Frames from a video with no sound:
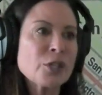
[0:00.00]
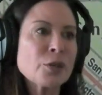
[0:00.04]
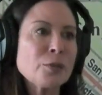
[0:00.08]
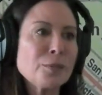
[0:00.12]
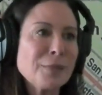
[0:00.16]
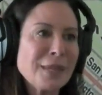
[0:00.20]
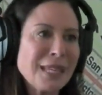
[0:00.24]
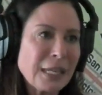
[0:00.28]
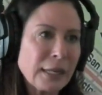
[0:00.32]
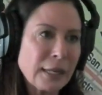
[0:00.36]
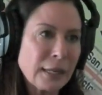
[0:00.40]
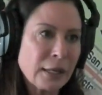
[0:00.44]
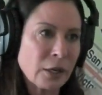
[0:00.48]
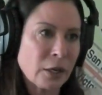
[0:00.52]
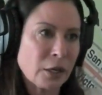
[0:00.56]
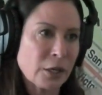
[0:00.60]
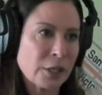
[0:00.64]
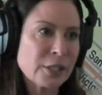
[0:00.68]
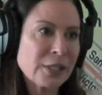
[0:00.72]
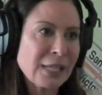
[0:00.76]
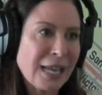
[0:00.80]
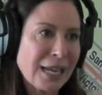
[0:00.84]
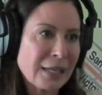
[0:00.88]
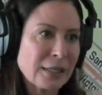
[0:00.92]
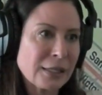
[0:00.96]
meat in our
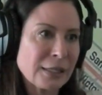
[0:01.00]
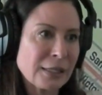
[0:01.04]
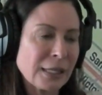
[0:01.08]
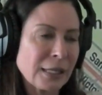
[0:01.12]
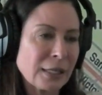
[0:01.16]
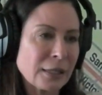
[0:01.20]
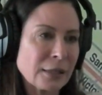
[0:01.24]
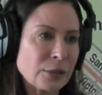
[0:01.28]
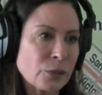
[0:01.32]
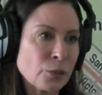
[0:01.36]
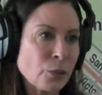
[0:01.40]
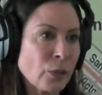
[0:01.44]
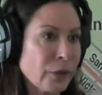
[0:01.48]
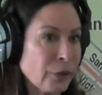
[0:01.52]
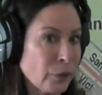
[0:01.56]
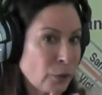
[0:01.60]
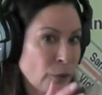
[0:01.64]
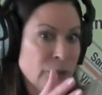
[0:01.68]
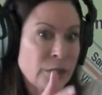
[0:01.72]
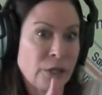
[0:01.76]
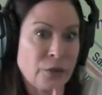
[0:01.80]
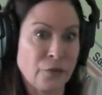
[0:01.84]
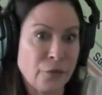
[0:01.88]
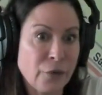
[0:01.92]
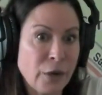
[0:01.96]
sex scenes, whether it
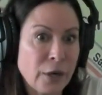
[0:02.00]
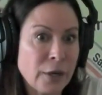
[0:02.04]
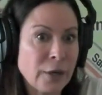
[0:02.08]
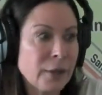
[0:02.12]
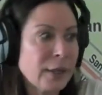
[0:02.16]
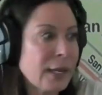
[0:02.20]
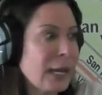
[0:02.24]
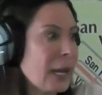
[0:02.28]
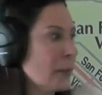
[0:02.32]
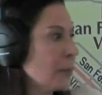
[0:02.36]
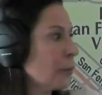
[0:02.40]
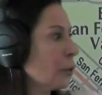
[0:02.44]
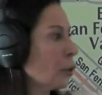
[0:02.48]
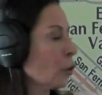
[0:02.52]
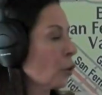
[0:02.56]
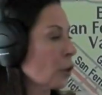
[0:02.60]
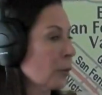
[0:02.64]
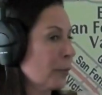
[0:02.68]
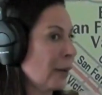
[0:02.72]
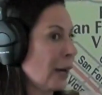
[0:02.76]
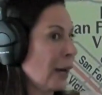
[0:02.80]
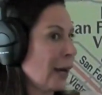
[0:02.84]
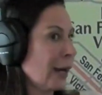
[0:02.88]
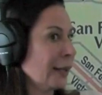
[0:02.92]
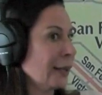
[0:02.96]
was in front of the camera
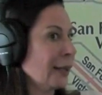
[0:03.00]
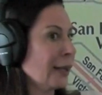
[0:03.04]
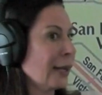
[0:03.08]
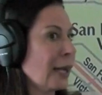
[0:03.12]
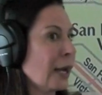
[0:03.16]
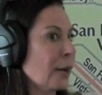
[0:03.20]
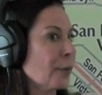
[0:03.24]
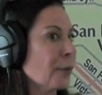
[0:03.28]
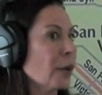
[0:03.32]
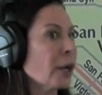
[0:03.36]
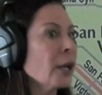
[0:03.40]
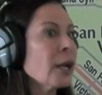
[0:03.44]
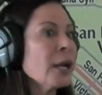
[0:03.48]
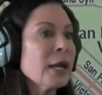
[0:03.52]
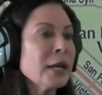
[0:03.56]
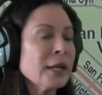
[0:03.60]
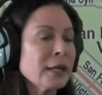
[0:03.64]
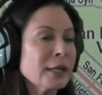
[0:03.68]
or behind the camera.